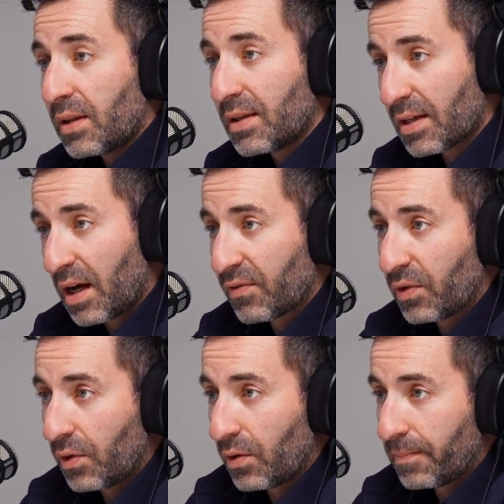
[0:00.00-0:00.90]
this
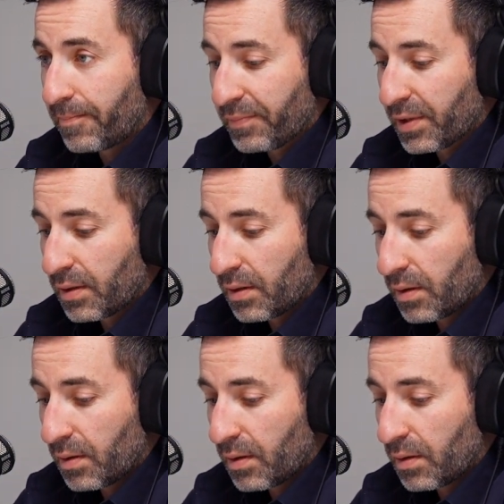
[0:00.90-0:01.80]
afternoon,
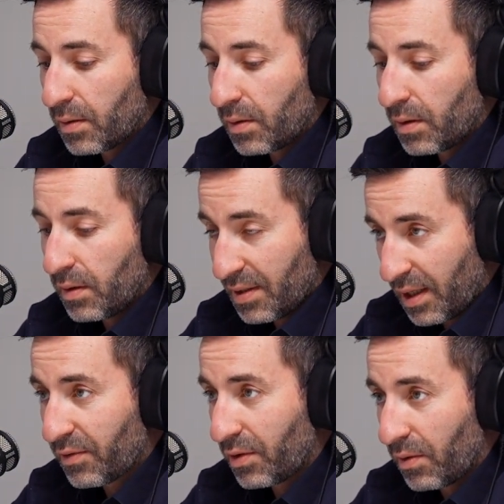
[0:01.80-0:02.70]

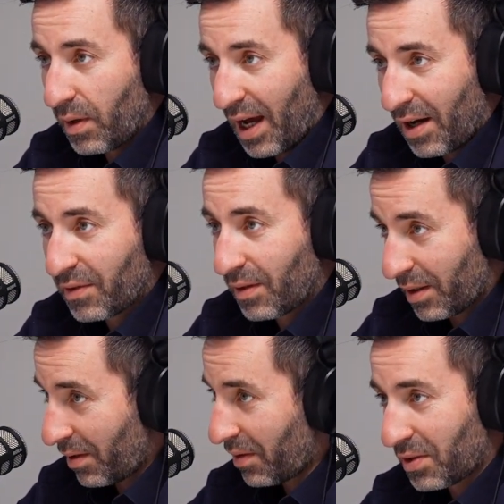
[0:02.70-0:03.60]
after,
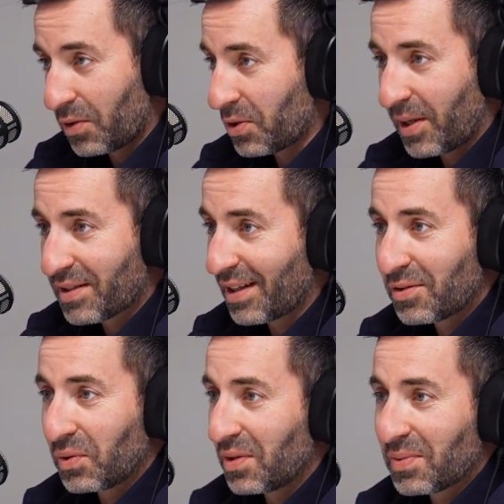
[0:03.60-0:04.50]
like I told you my
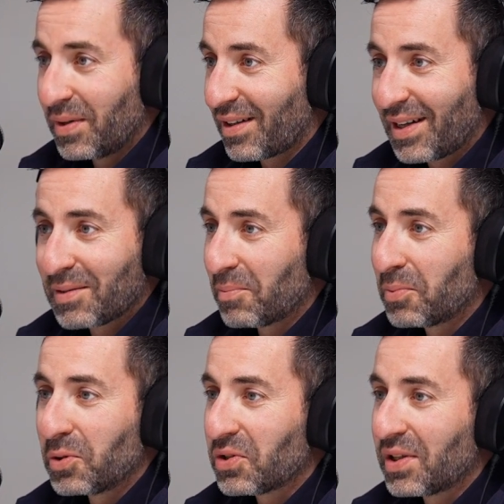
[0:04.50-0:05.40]
schedule this week, I had to
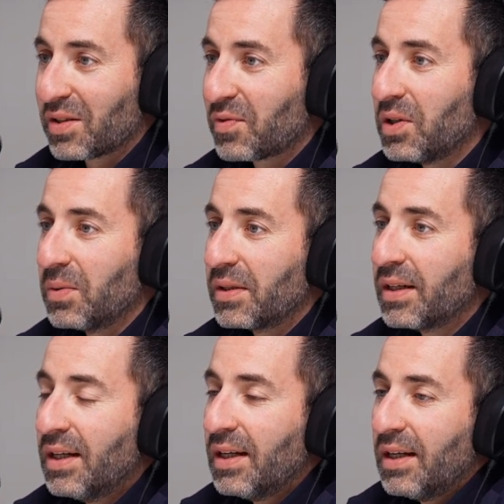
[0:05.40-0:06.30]
push things forward
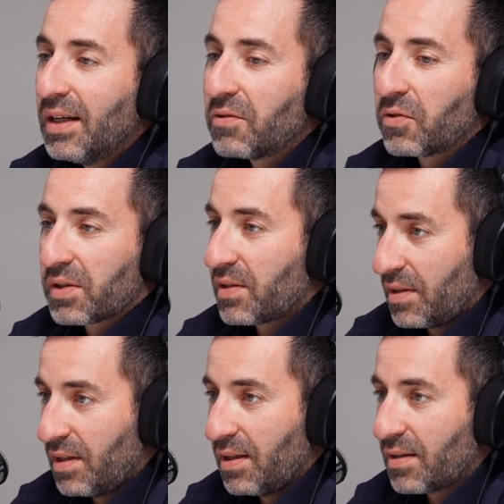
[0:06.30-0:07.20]
for us to
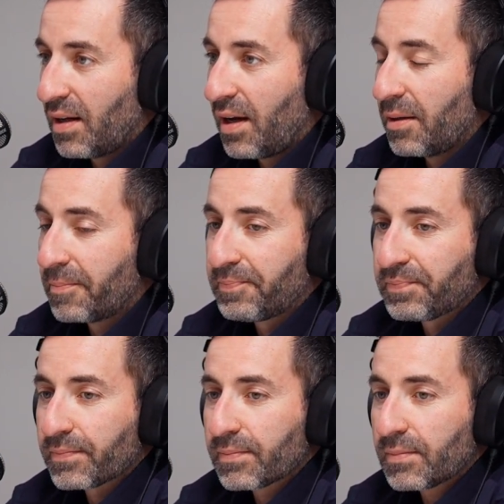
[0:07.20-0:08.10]
sit here today.
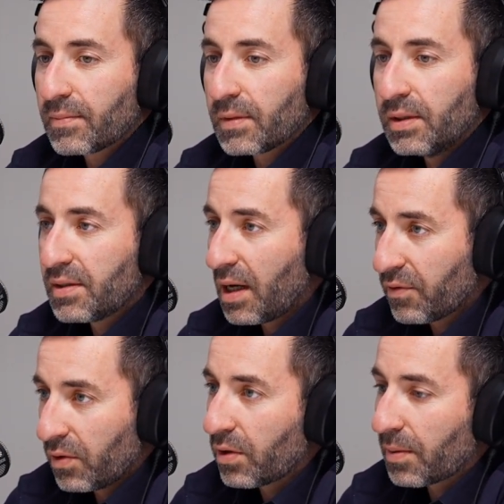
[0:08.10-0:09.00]
This
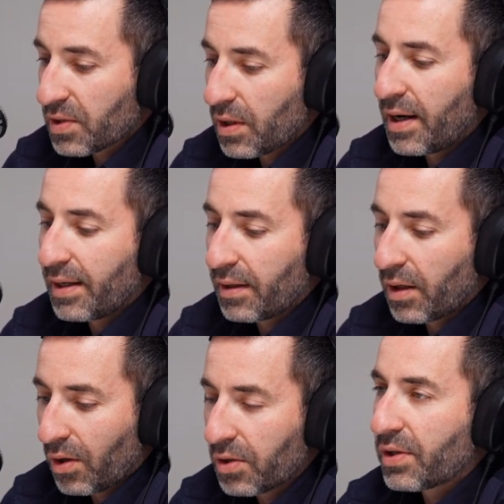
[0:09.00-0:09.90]
afternoon, I'm signing
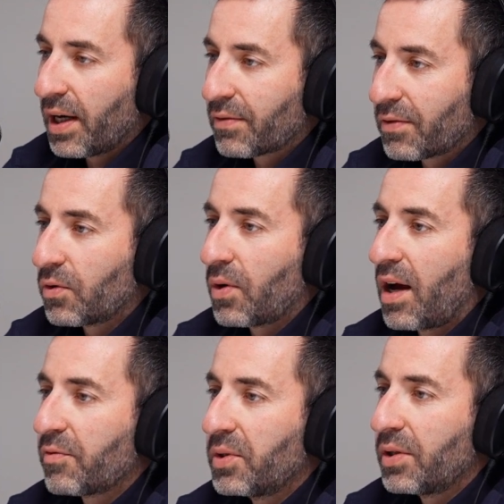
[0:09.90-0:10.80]
a contract for a
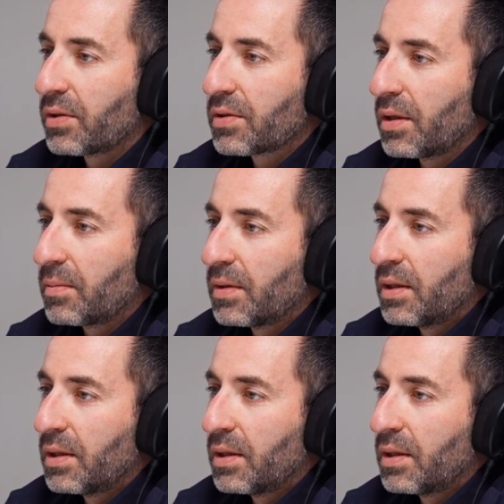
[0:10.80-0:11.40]
$4.5 million job